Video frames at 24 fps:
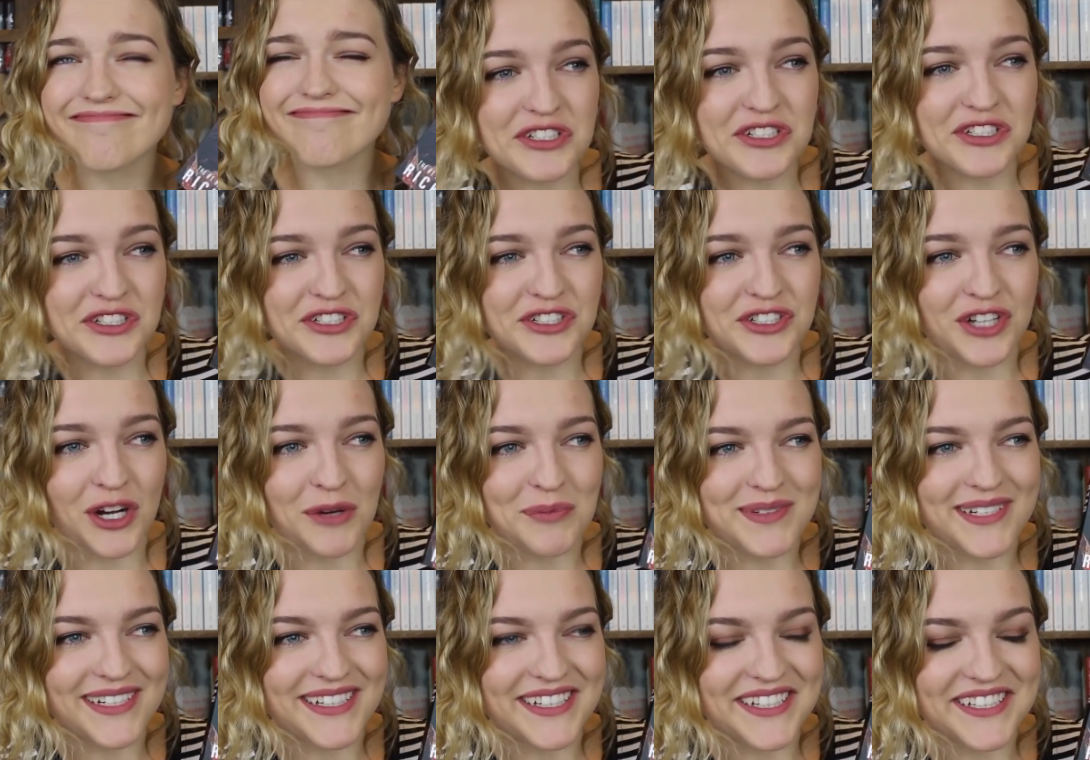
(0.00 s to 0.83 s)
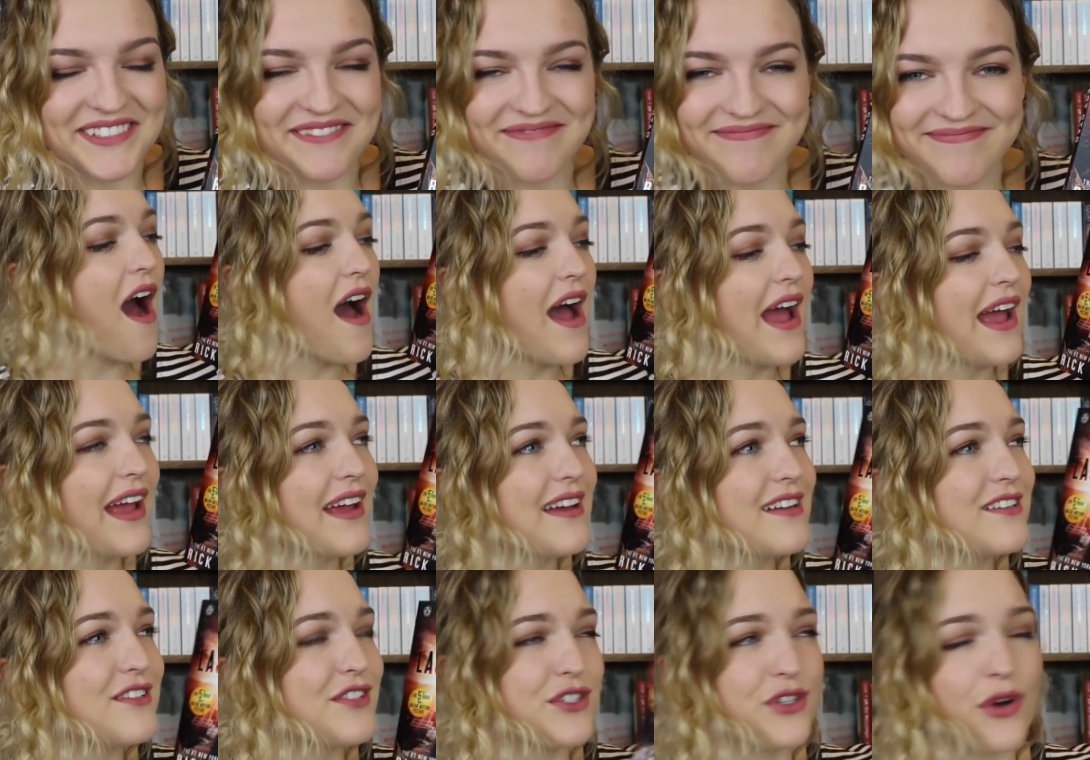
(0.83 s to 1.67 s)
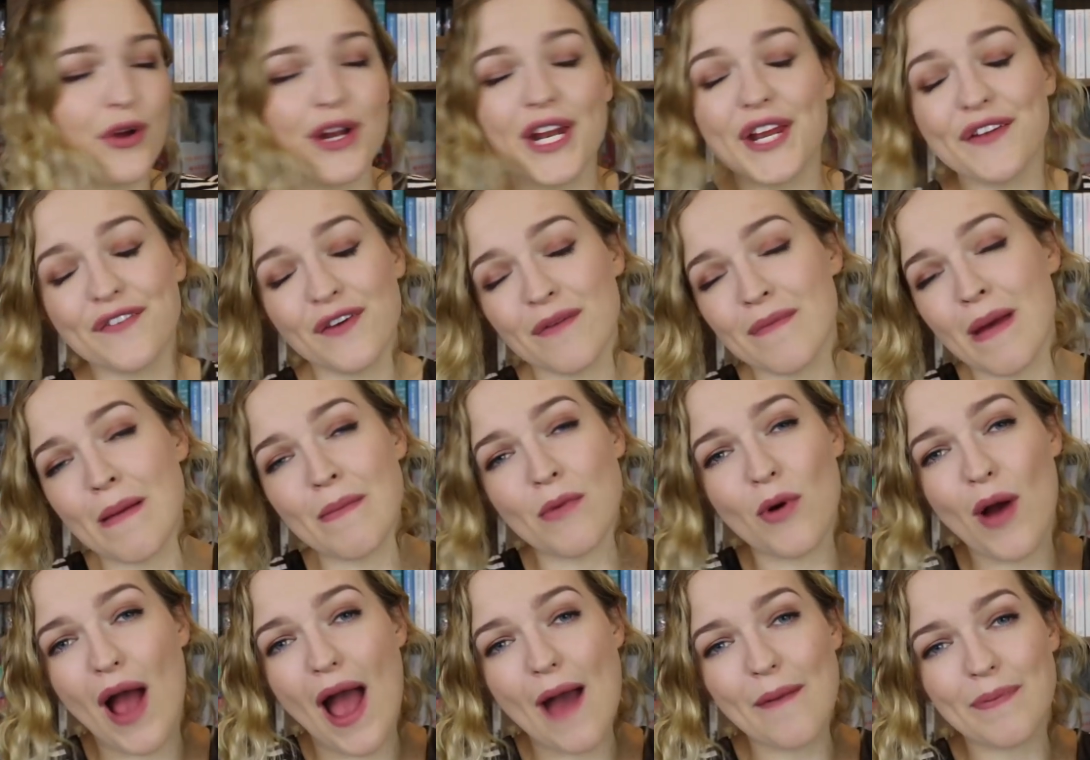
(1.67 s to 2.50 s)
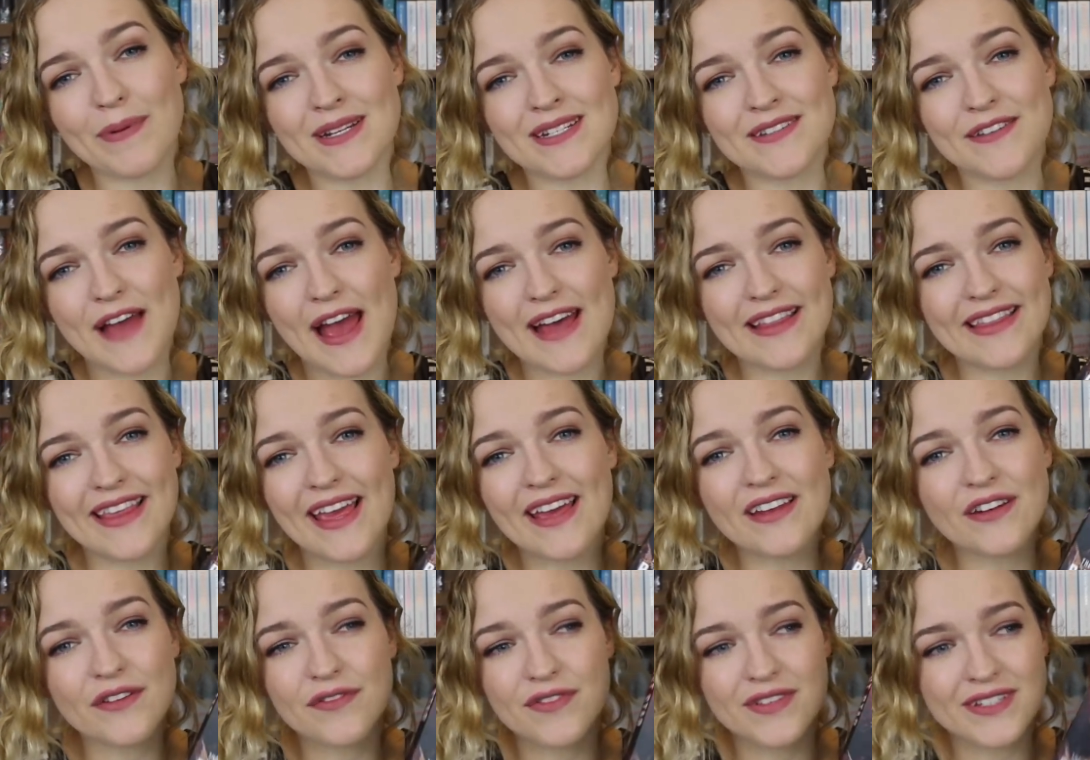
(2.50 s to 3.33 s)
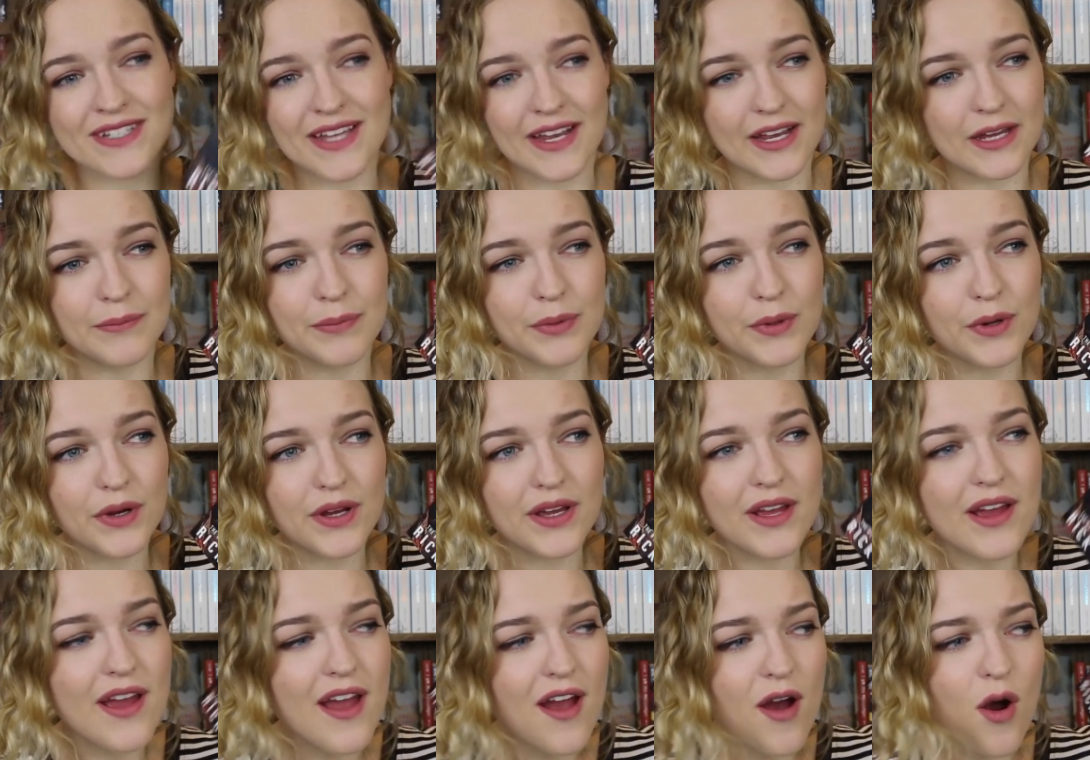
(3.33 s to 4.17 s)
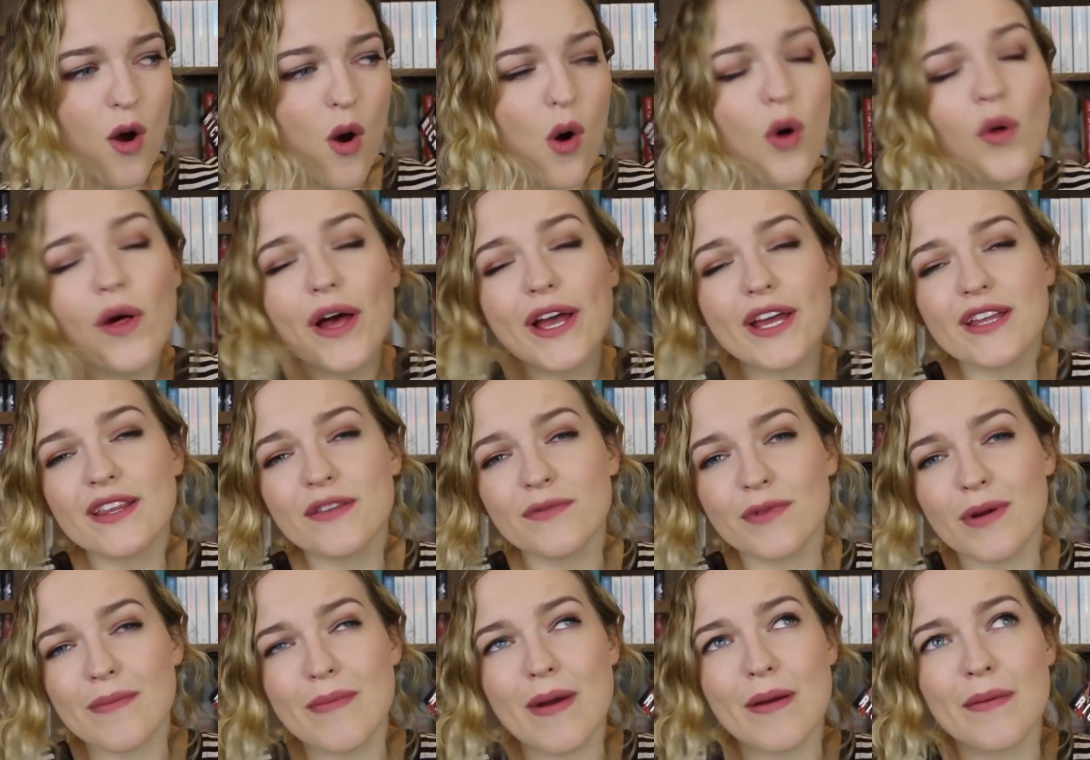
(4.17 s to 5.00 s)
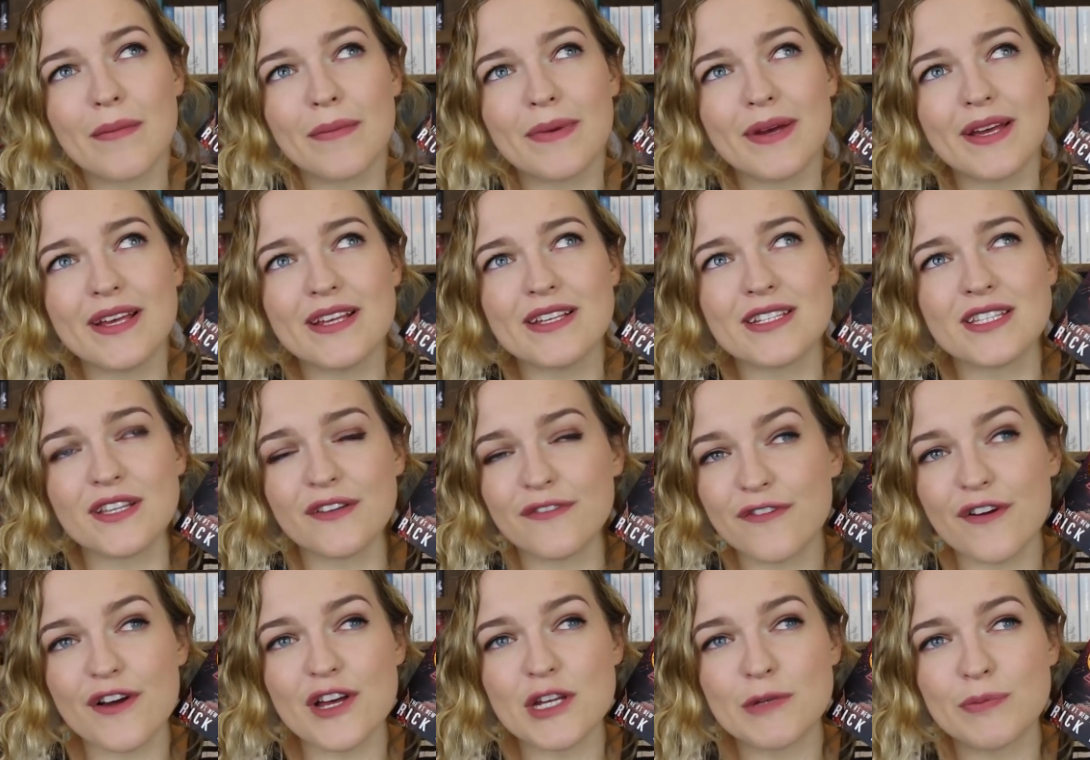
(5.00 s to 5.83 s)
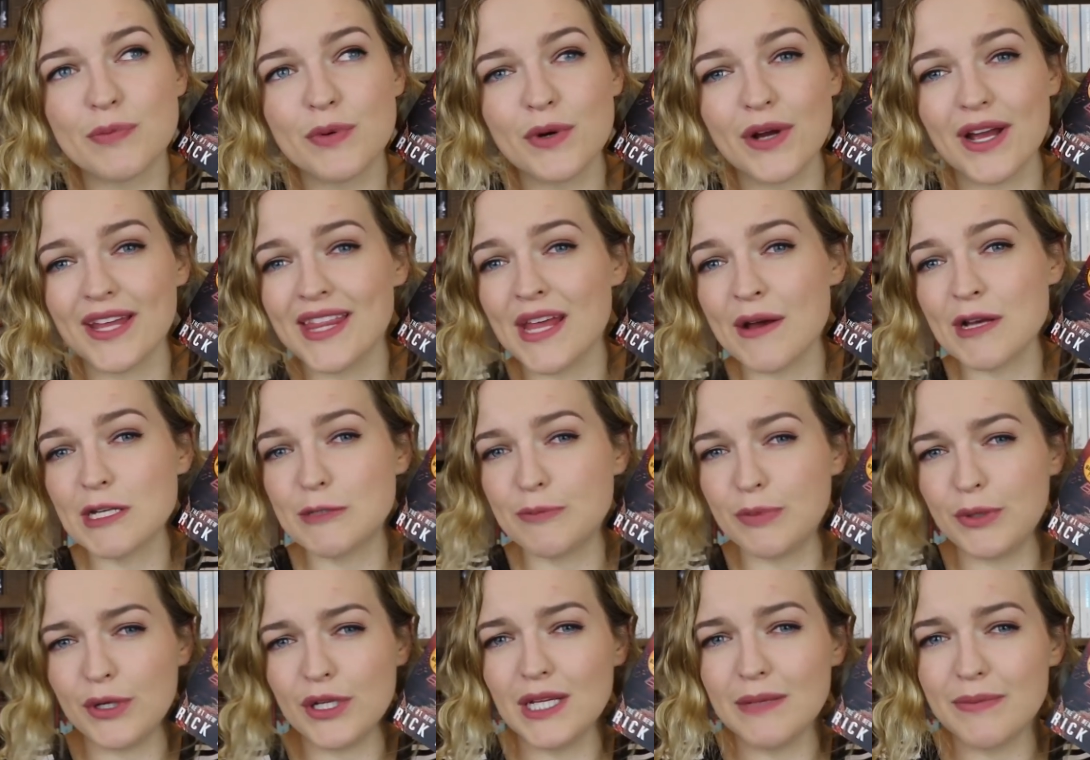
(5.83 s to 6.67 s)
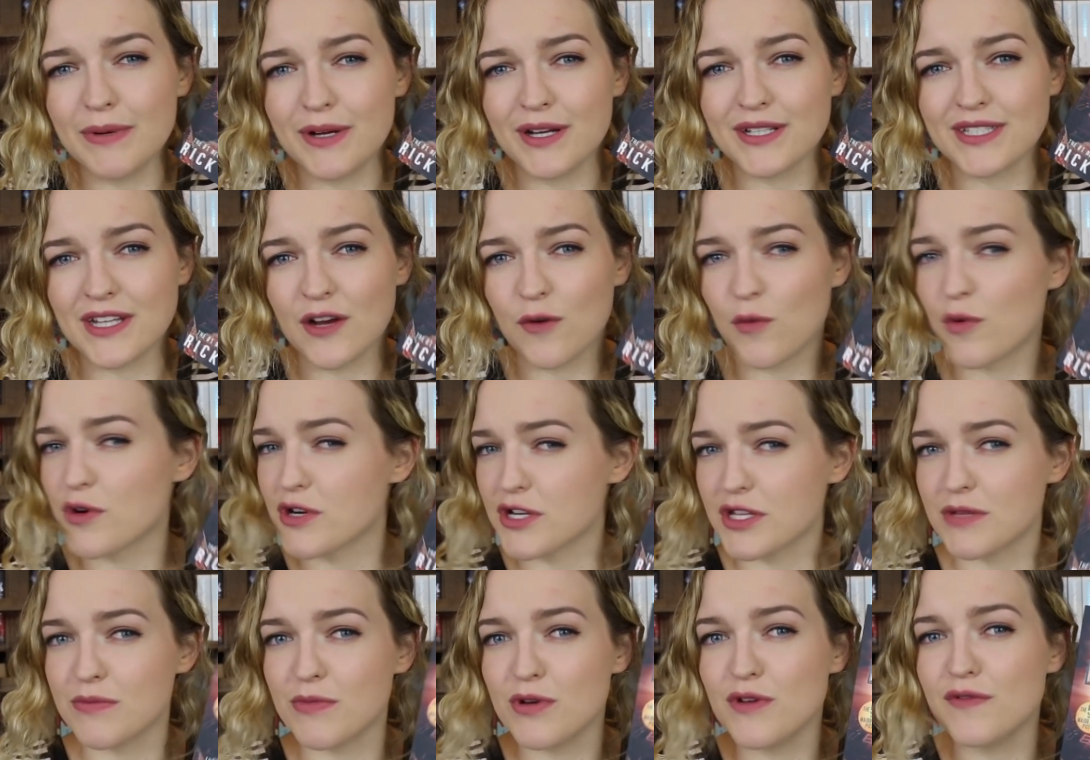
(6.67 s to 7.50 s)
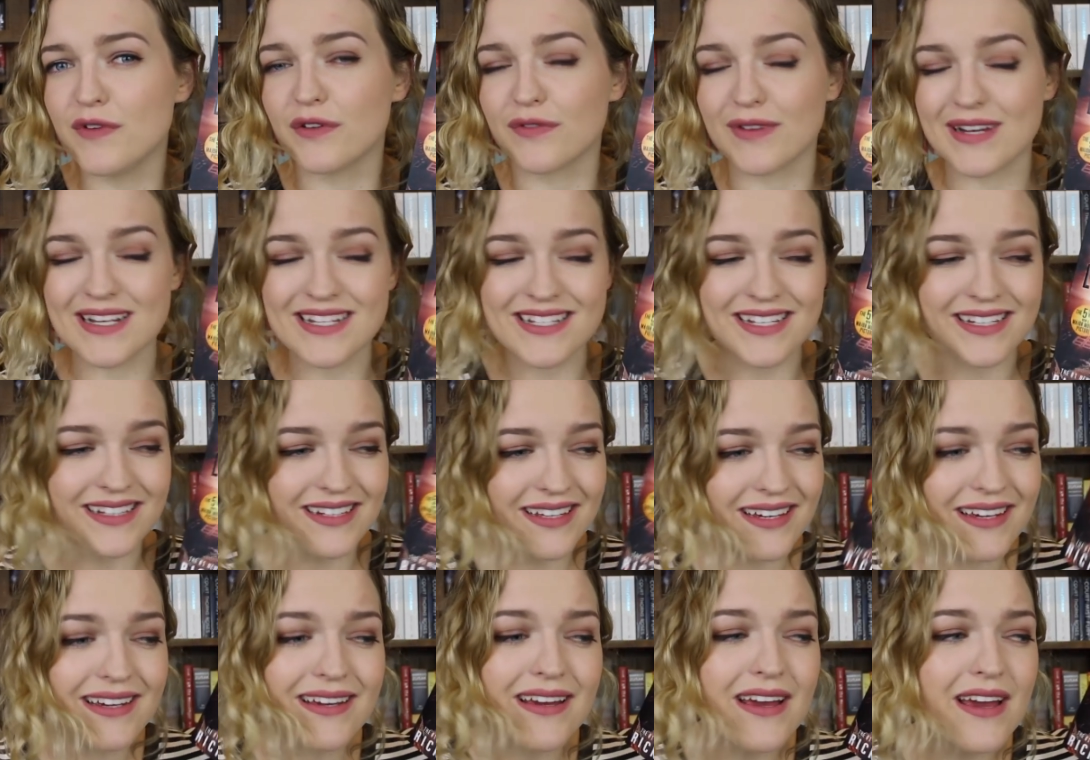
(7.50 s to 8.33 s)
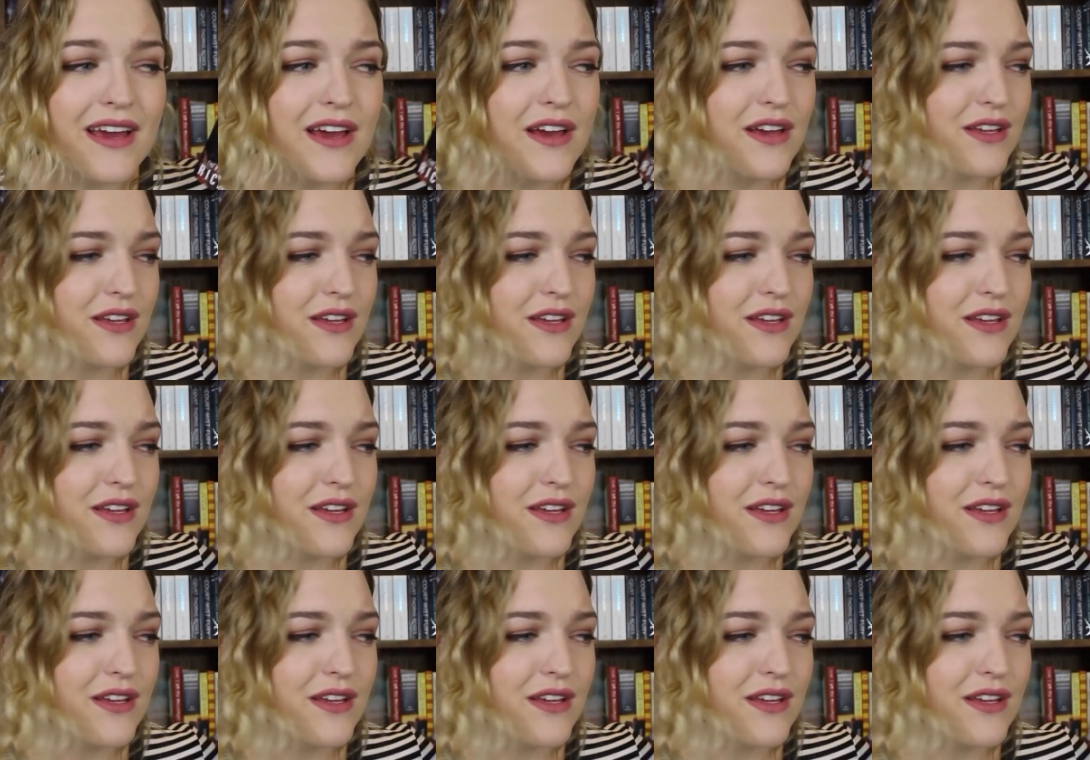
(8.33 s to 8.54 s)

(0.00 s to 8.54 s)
Good job, Tilly. I don't even remember what happened at the end of the second book. All I can remember is the first book, and that was purely because I watched the movie recently.